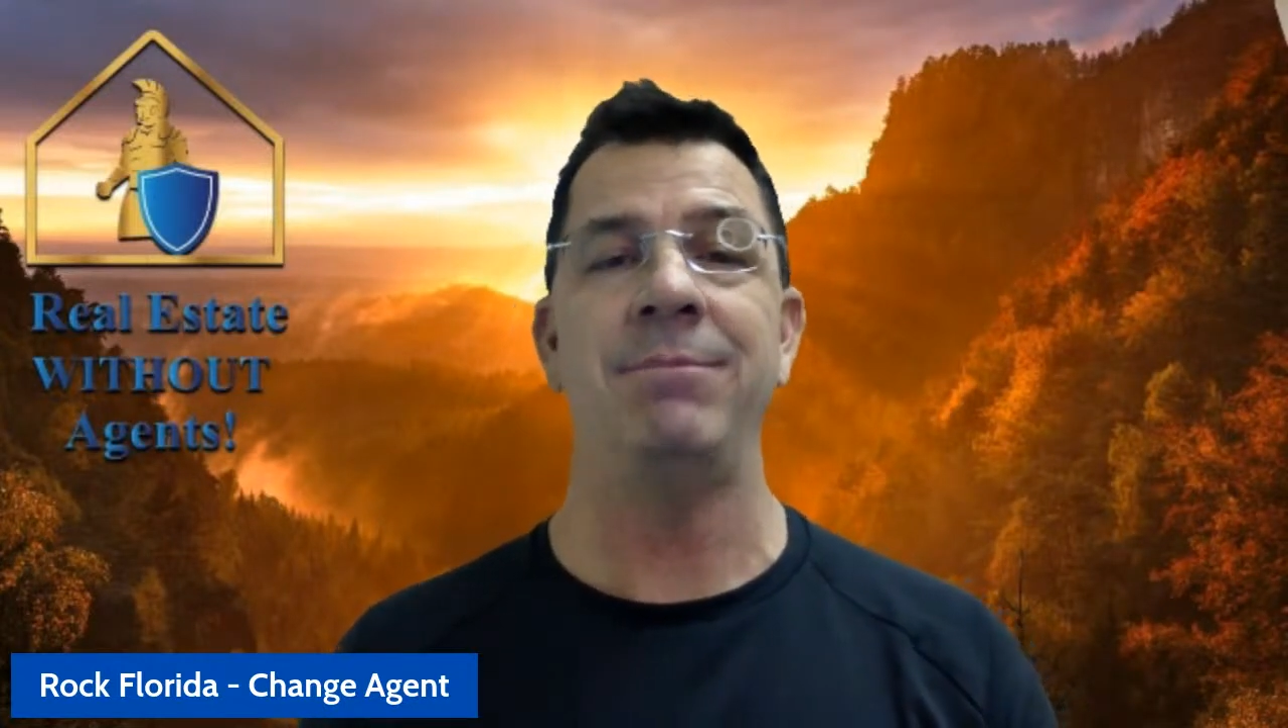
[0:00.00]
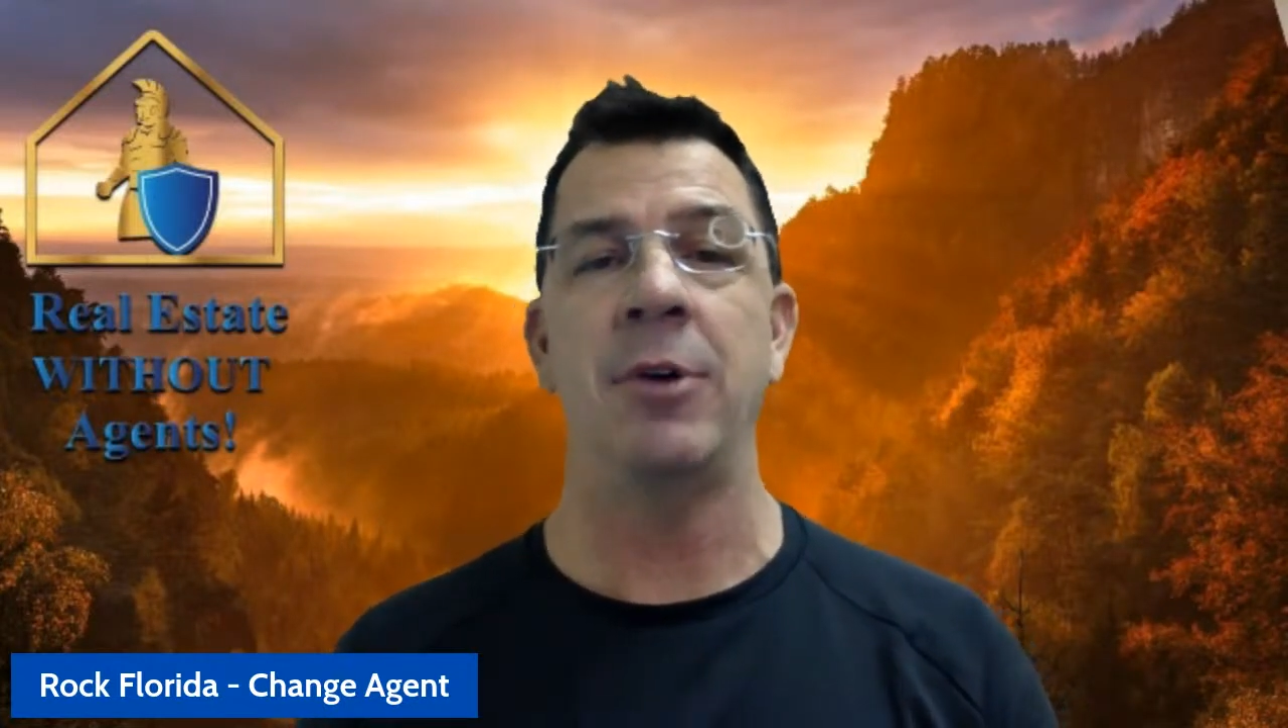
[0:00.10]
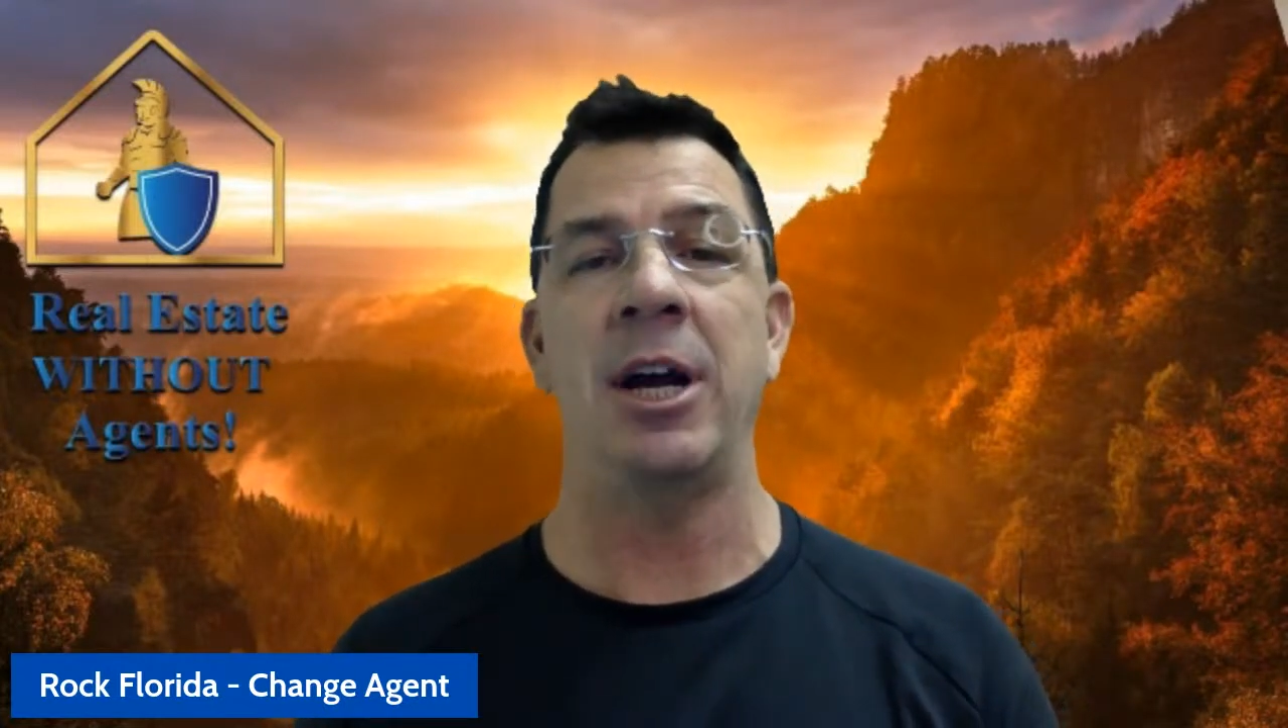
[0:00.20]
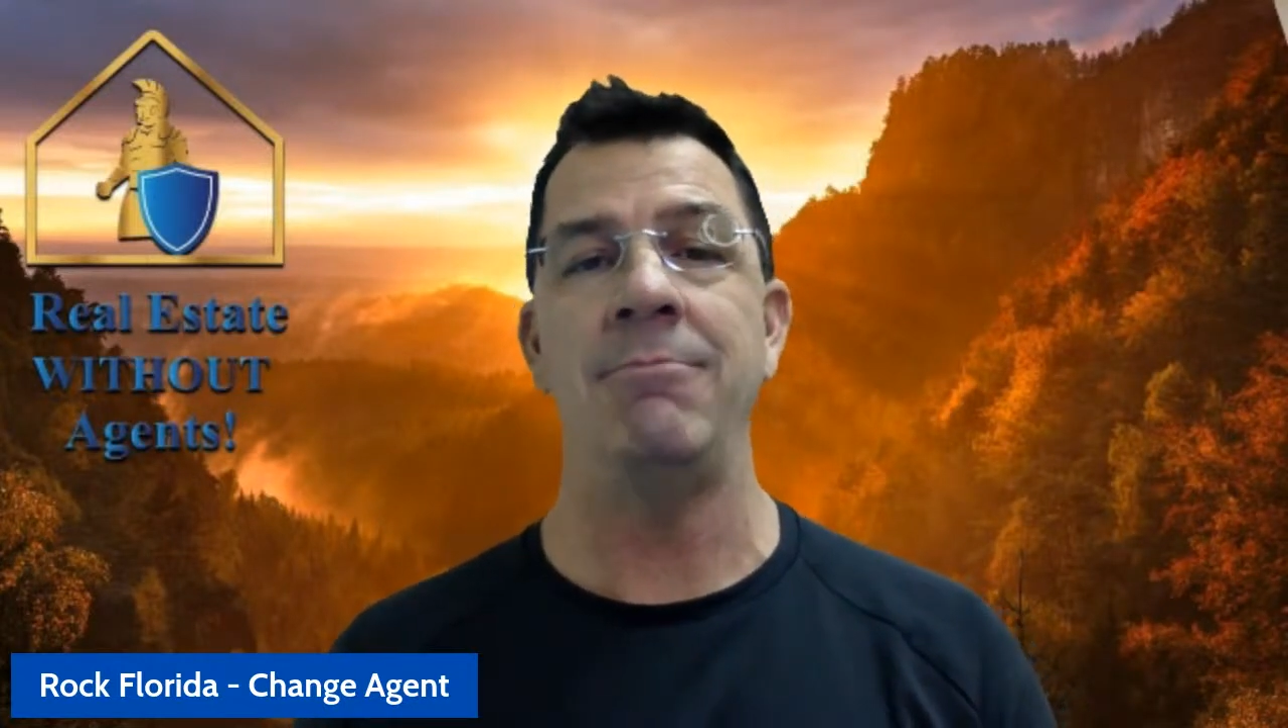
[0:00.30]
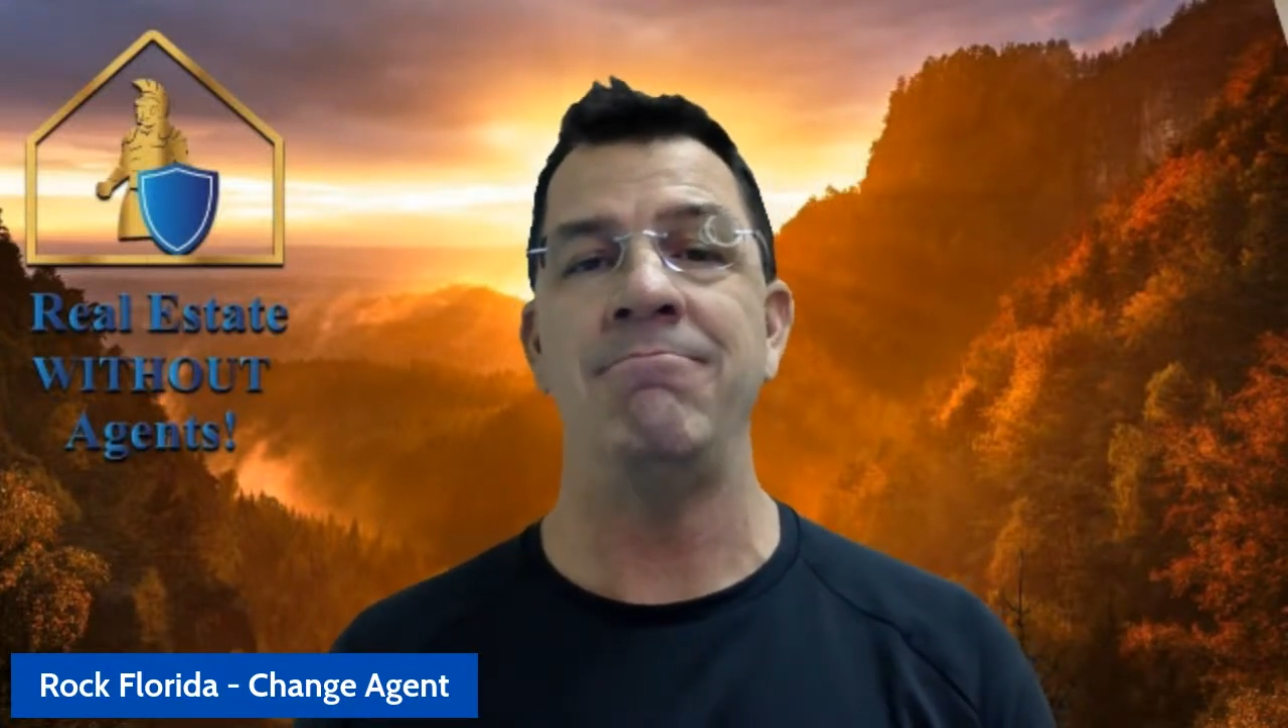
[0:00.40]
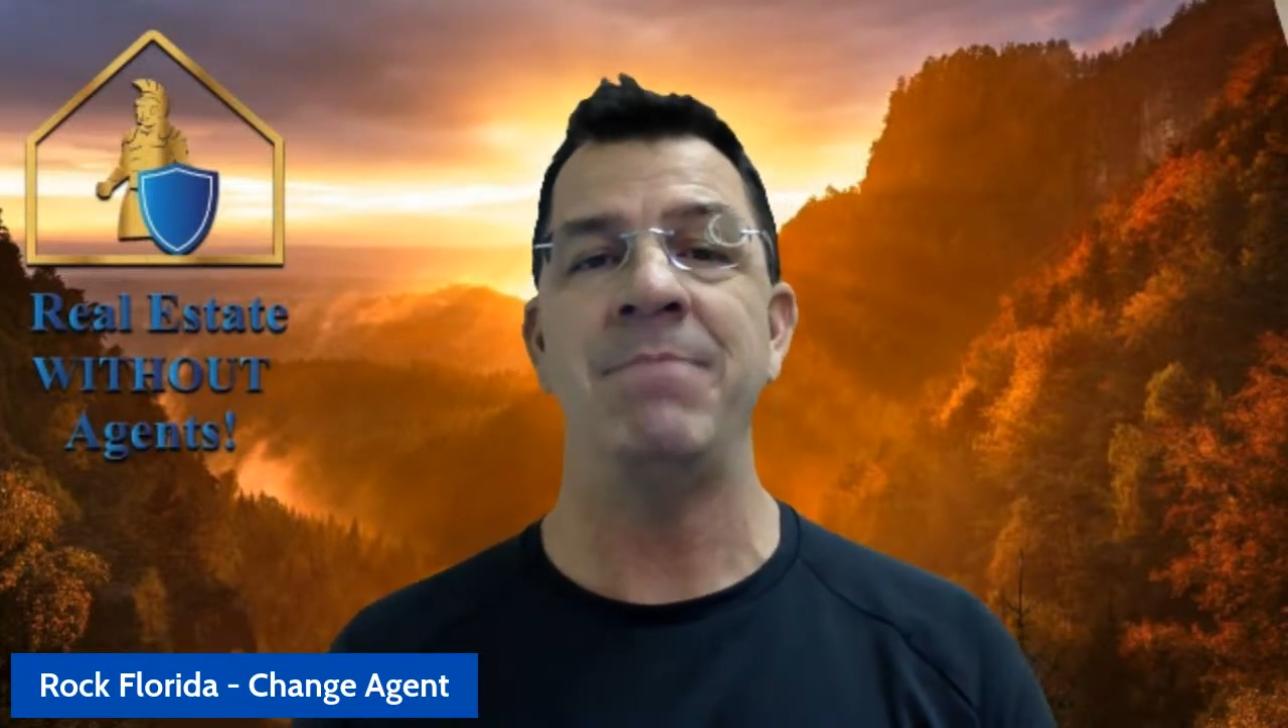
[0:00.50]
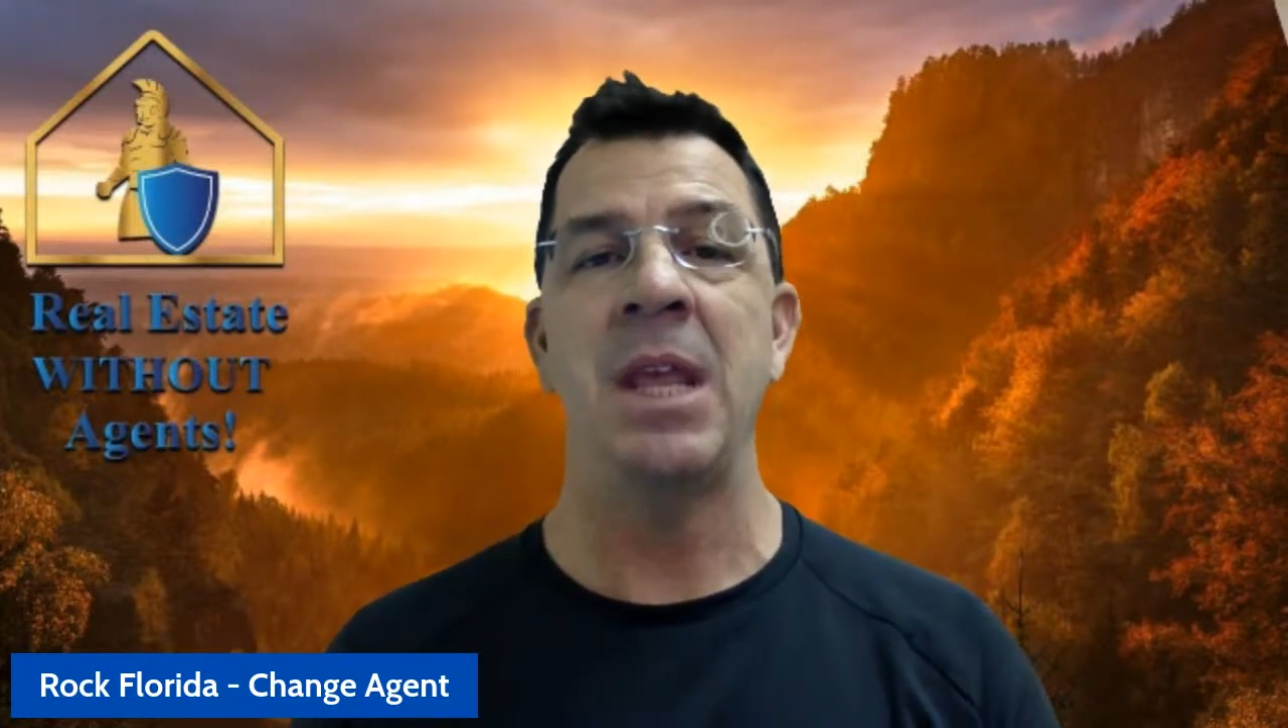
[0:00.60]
right?